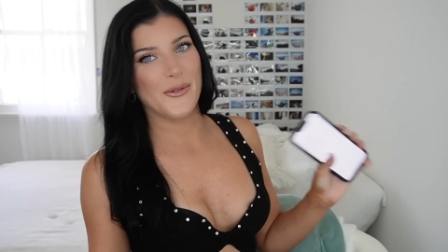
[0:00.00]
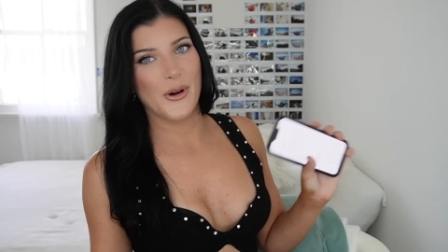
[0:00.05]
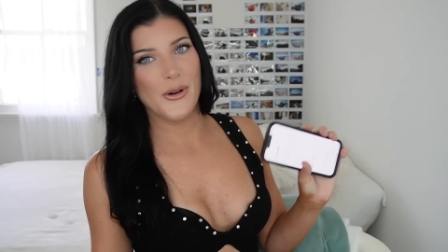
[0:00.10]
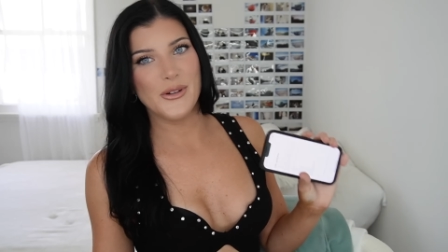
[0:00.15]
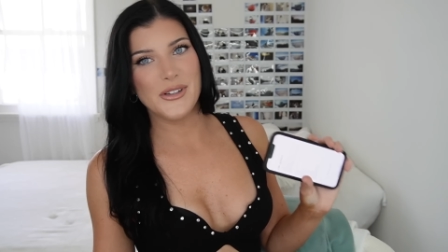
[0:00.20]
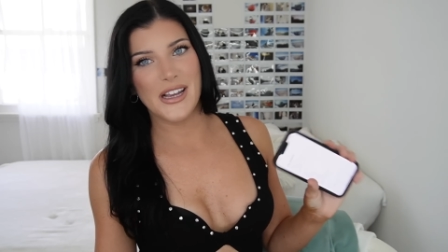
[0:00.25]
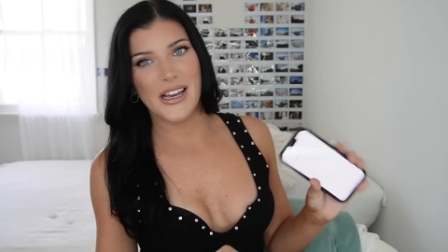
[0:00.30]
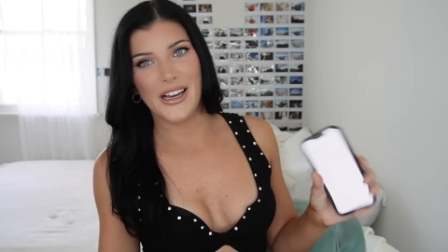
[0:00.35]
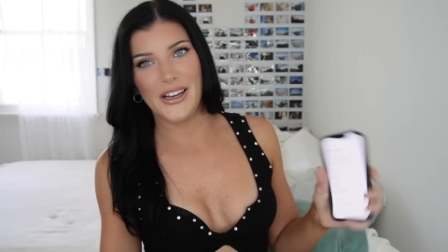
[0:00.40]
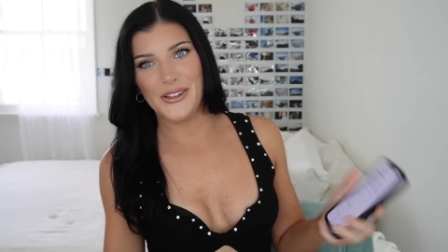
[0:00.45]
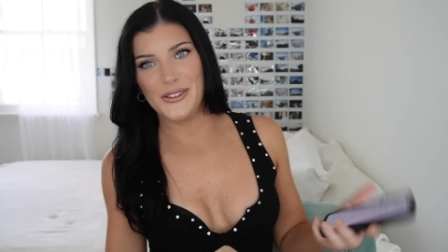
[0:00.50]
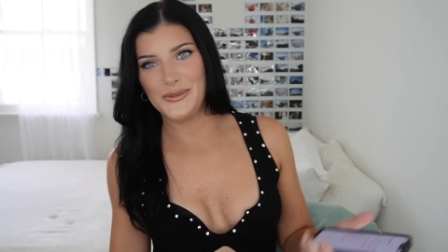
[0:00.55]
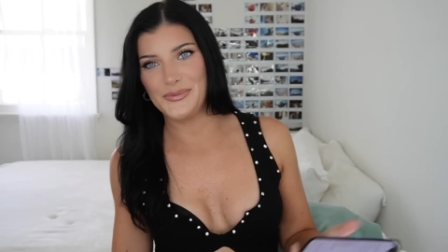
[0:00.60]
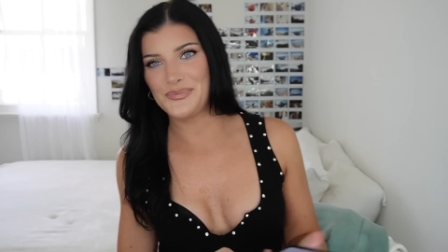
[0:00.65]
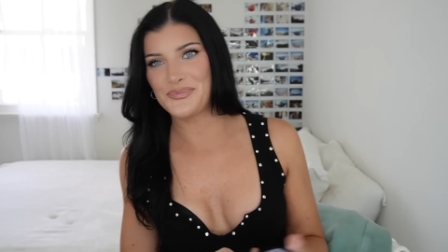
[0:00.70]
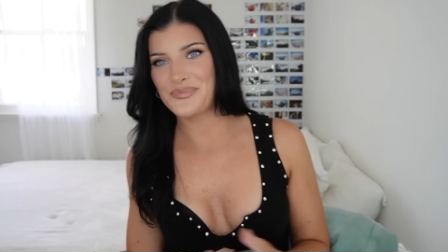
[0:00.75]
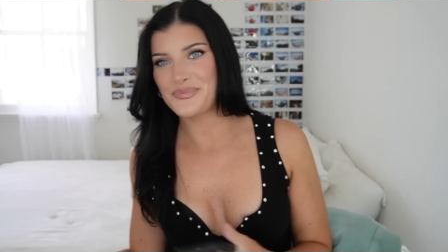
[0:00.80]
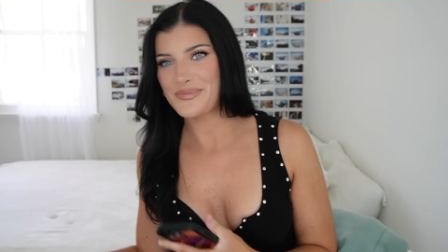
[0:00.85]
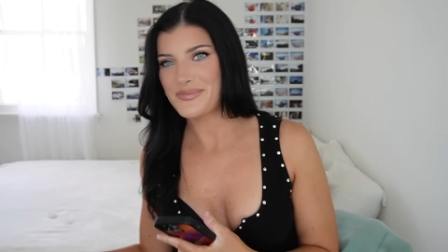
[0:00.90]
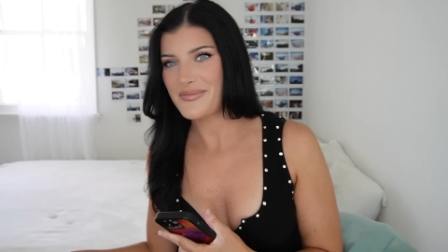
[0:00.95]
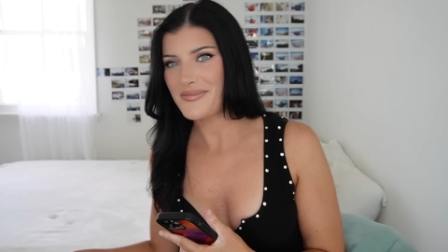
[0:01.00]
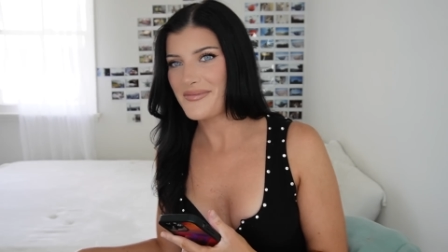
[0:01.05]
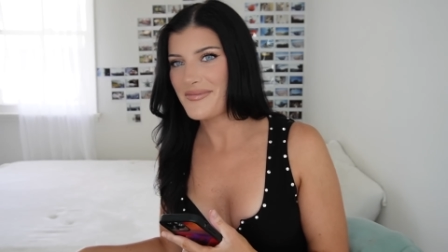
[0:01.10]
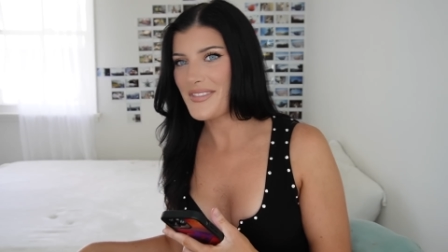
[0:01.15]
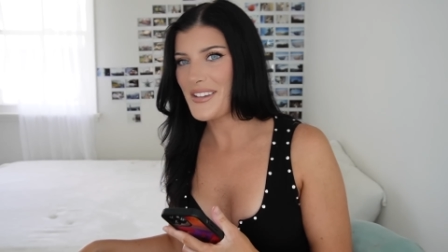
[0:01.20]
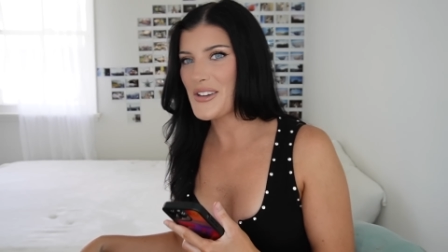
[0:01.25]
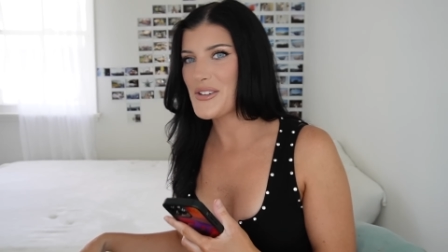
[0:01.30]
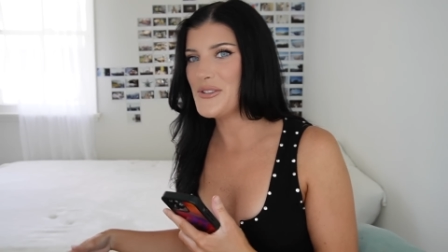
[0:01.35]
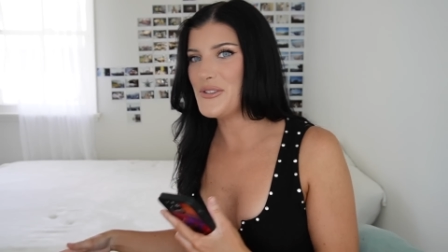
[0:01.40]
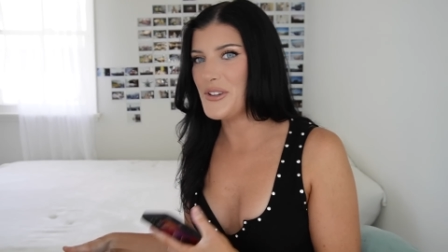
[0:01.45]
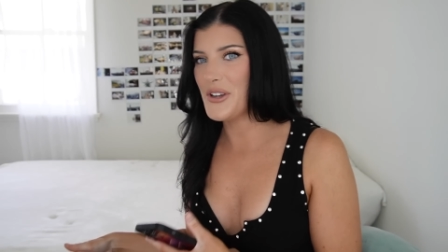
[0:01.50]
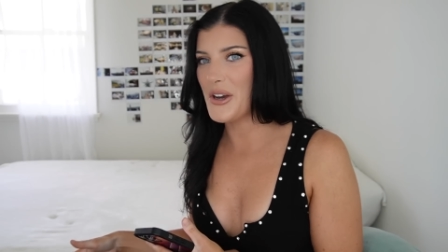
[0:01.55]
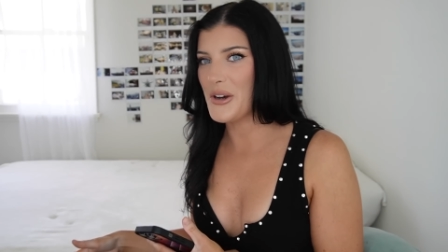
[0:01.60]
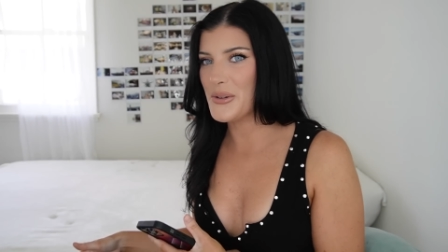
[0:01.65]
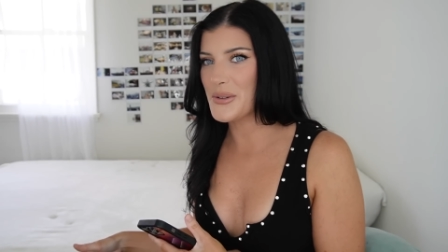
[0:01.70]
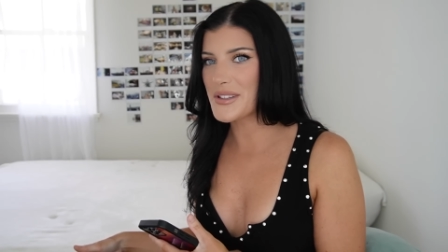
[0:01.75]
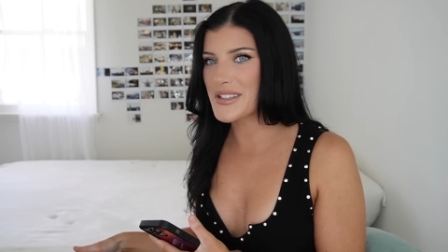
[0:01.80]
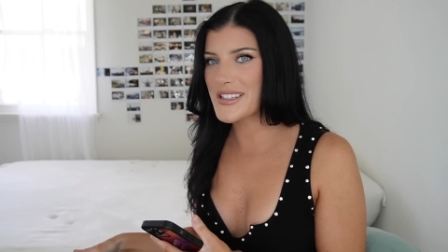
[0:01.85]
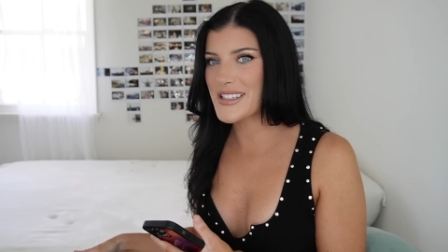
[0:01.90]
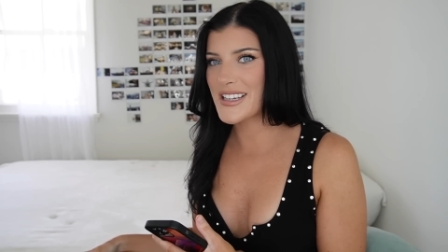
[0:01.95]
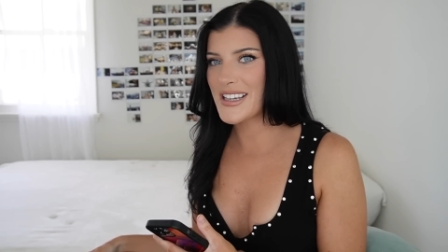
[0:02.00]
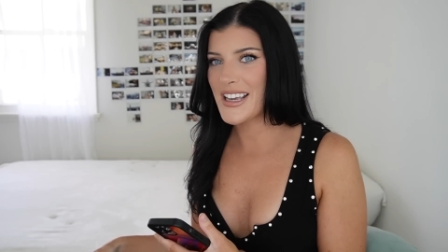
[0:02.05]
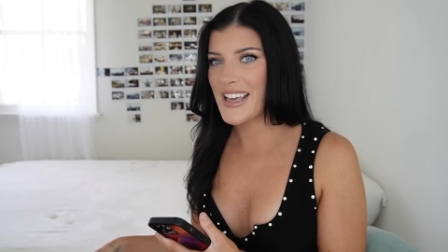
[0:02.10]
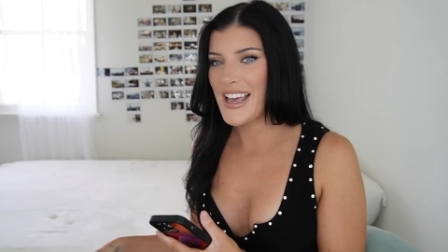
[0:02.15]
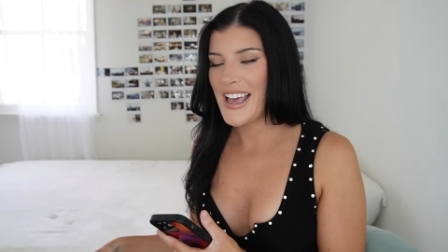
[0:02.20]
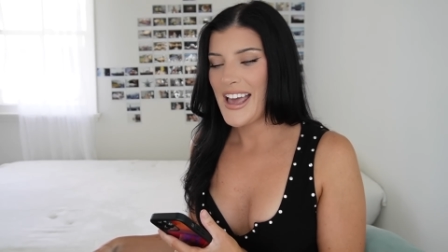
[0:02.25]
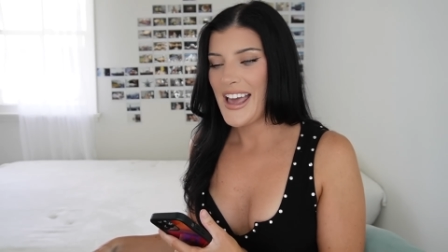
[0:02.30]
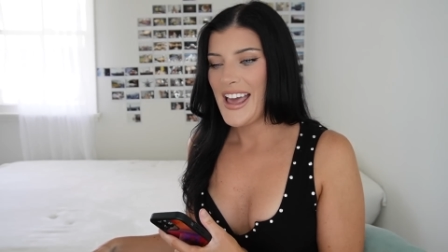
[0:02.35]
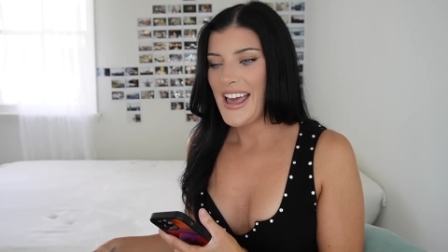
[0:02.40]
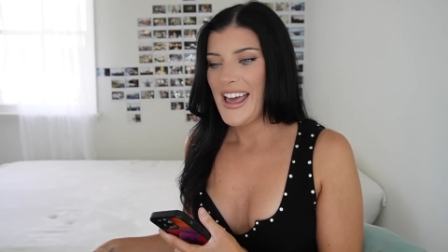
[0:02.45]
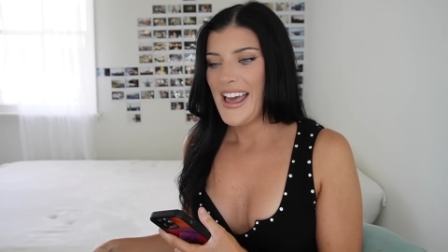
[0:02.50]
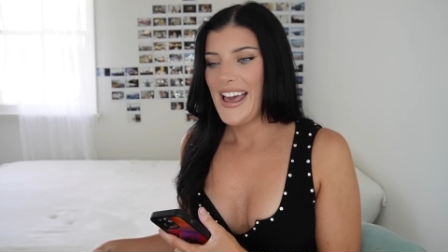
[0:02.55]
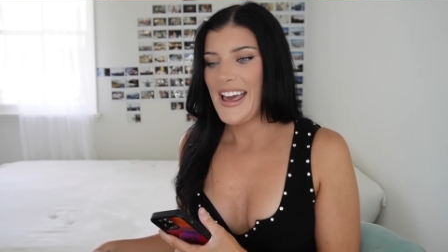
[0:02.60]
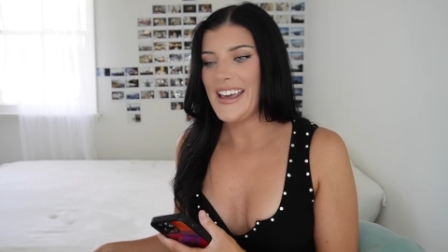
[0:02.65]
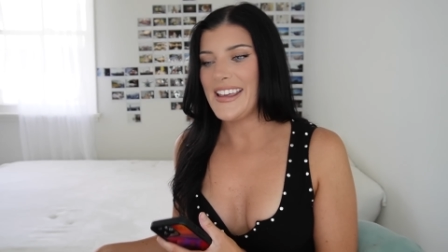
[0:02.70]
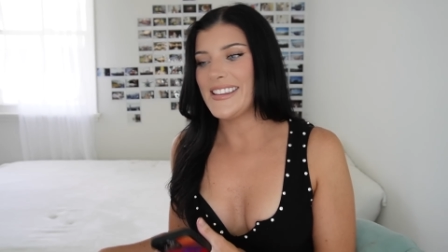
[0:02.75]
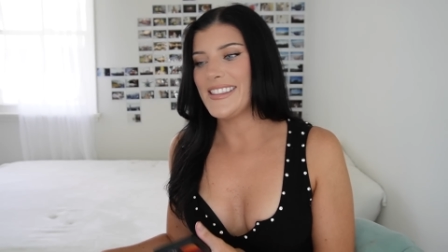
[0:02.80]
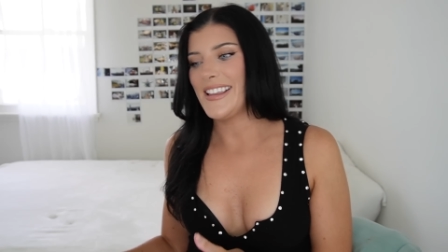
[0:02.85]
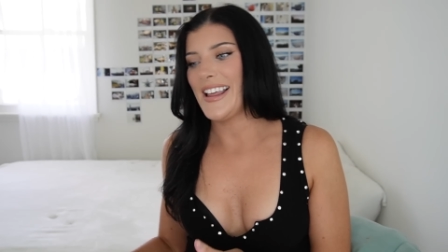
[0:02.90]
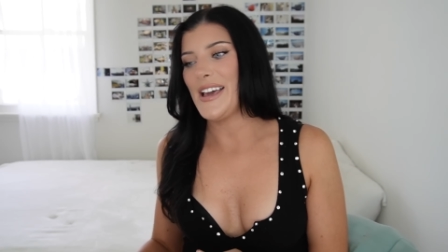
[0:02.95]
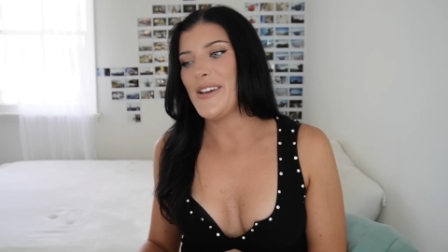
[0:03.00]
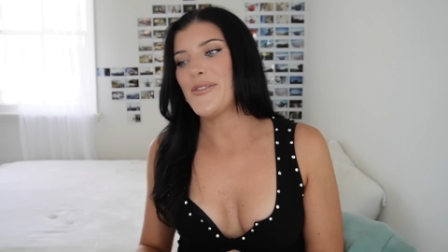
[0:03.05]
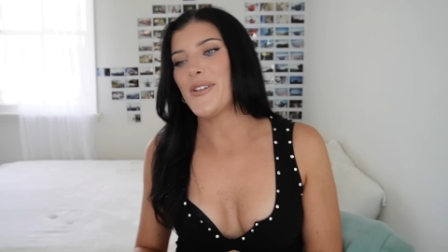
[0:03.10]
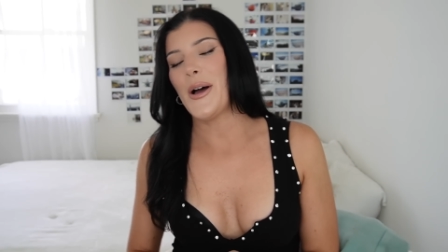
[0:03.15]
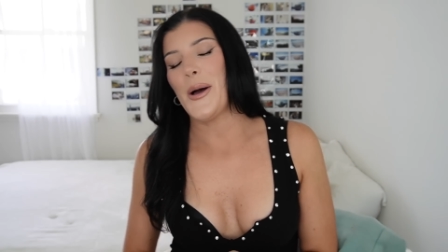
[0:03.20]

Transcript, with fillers: wrote down notes and life